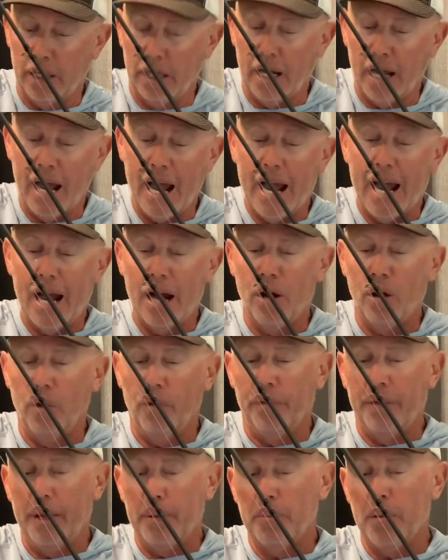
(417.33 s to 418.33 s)
eye
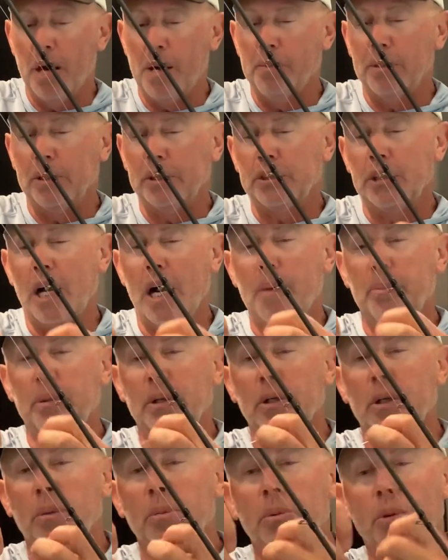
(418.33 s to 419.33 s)
on that bobber stopper
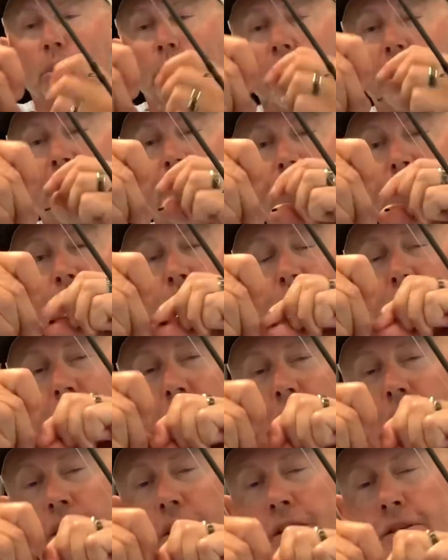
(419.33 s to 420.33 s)
to pull that through there.